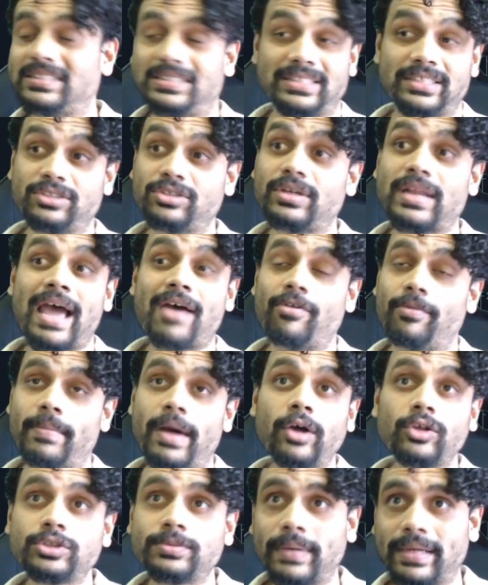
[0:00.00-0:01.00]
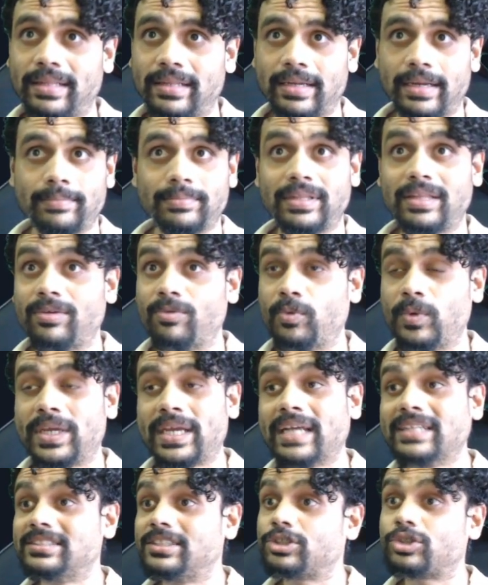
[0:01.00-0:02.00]
This could have a bounce by the time the
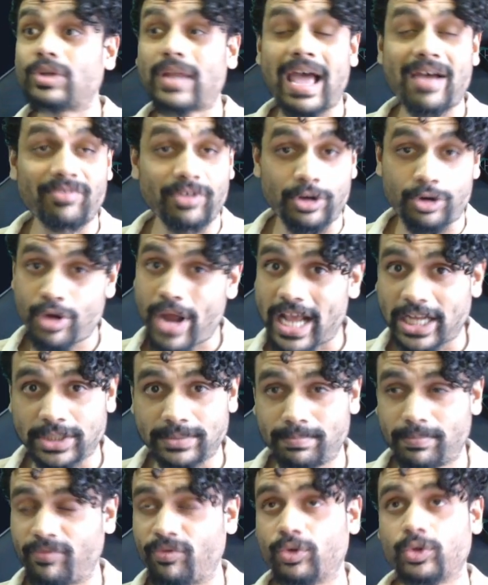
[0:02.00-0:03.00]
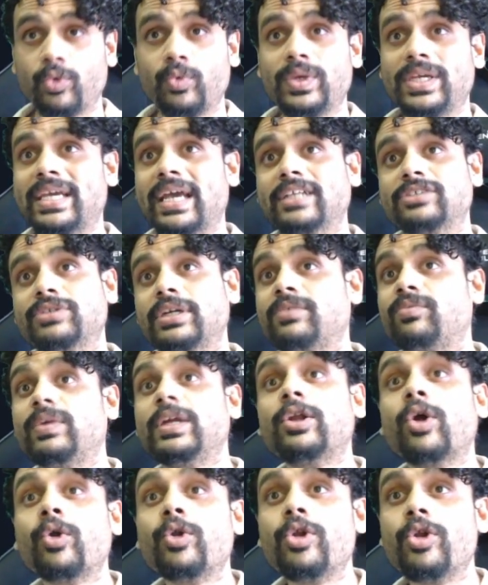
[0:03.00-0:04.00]
weekends. This could have a crash before the weekends, right? We
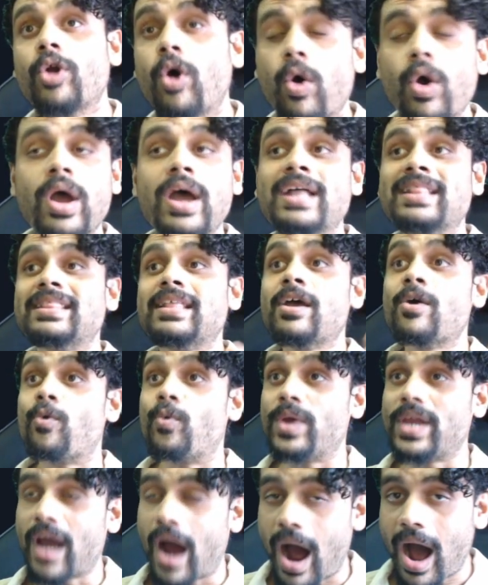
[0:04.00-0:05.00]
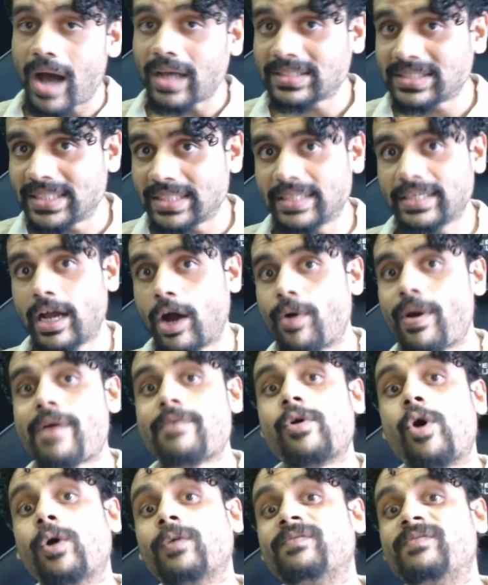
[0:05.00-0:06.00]
don't know. We are sitting,
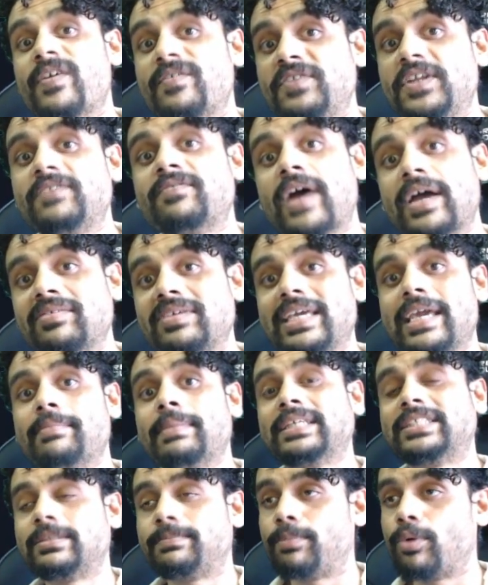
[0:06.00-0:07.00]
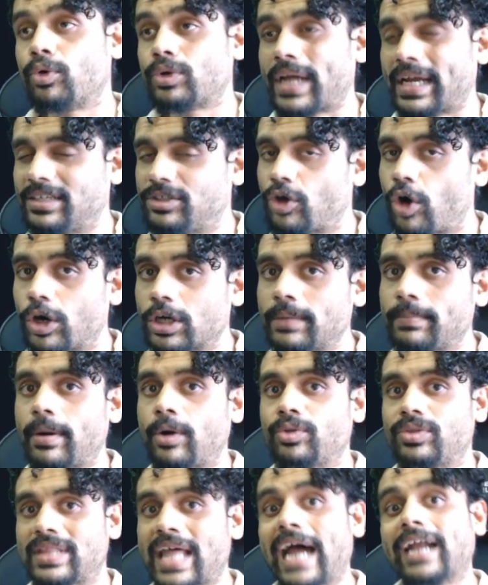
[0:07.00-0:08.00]
however, on 55 EMA support. I talked
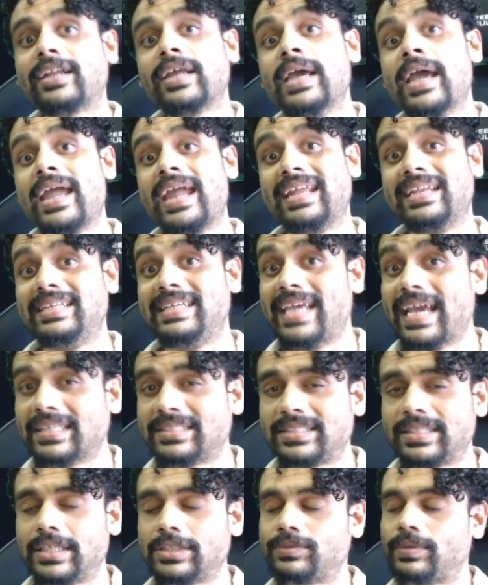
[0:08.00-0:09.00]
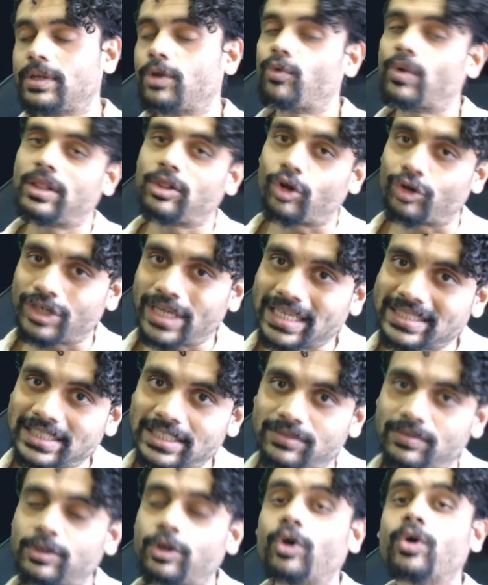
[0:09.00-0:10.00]
about that in yesterday's video. Well, not
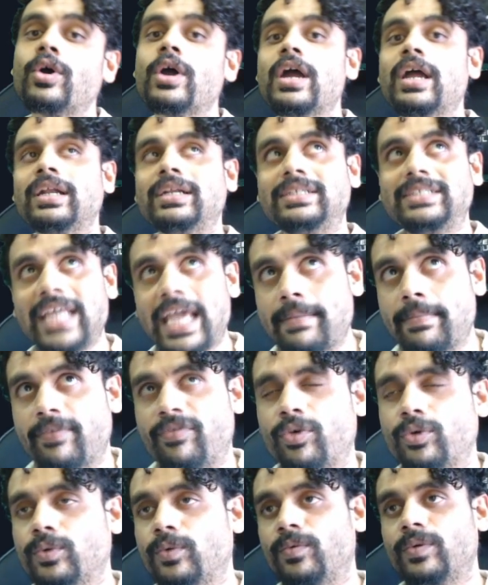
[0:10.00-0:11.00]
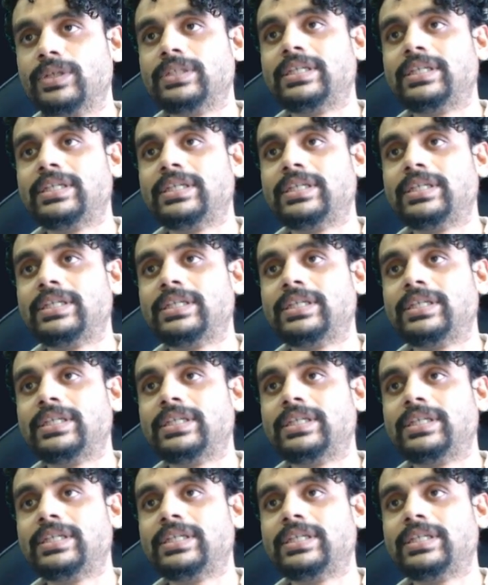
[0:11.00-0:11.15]
yesterday's video, day before,